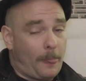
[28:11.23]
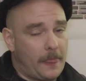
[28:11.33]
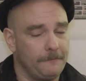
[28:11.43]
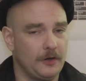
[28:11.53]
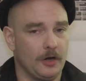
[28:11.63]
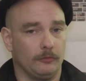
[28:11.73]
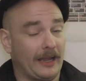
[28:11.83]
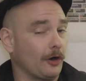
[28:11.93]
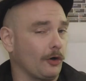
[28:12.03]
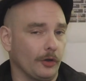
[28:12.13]
you know
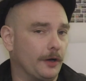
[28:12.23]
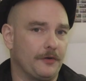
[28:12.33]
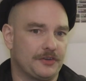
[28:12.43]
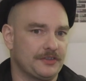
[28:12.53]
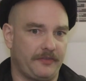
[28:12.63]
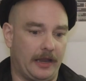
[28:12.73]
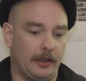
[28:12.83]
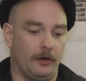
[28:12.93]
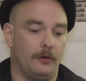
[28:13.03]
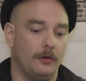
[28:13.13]
like earlier versions of
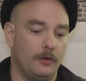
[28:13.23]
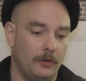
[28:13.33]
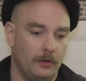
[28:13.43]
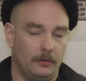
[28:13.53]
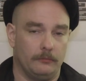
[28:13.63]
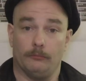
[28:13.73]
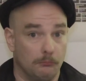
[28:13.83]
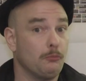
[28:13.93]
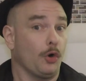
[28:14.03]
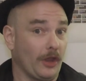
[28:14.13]
Halo
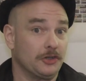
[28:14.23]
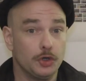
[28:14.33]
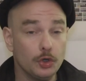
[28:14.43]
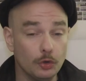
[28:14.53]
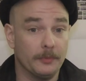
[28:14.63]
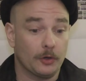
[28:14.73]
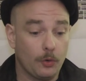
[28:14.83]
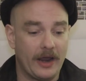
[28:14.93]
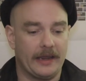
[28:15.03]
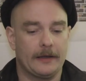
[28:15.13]
or like Doom and
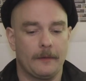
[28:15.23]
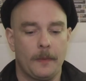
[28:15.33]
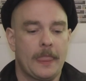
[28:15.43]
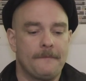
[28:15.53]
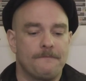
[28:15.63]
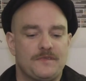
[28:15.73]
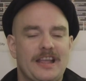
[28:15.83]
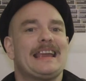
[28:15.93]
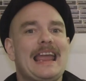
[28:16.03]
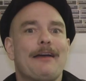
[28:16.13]
Quake that
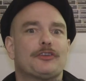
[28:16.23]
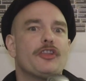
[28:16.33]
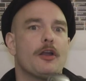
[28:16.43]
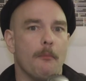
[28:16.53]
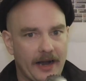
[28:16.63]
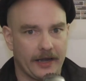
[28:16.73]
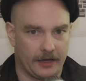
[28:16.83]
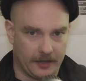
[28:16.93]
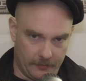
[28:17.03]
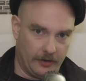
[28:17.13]
they have to their modding
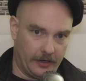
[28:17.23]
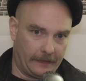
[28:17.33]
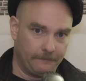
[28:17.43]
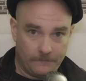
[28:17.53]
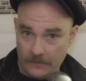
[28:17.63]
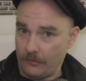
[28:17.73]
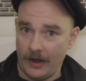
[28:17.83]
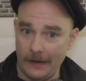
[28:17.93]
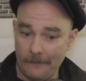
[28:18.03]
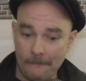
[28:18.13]
community,
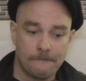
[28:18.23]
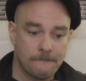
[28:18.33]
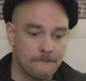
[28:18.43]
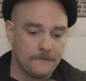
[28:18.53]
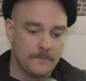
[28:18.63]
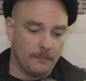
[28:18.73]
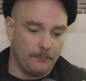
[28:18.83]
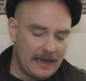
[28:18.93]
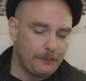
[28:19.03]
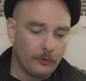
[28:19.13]
right?
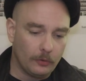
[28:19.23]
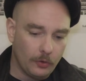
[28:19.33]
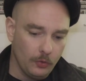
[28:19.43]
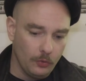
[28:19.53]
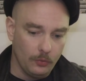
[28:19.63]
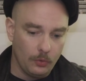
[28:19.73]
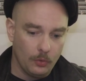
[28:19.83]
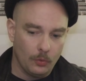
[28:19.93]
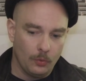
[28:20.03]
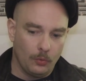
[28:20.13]
People who
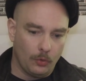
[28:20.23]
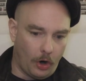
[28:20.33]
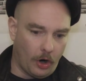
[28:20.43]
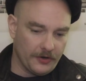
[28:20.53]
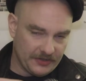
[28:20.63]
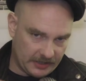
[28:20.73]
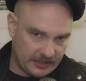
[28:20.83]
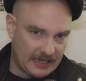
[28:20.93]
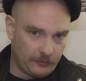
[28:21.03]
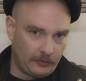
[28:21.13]
are
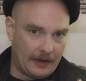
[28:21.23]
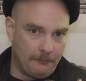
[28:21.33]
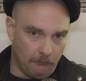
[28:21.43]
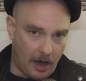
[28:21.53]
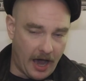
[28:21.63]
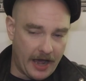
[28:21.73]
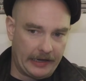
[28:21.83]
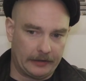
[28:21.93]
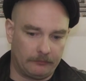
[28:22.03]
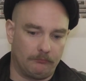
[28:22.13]
successful at
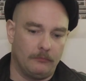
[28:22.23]
modding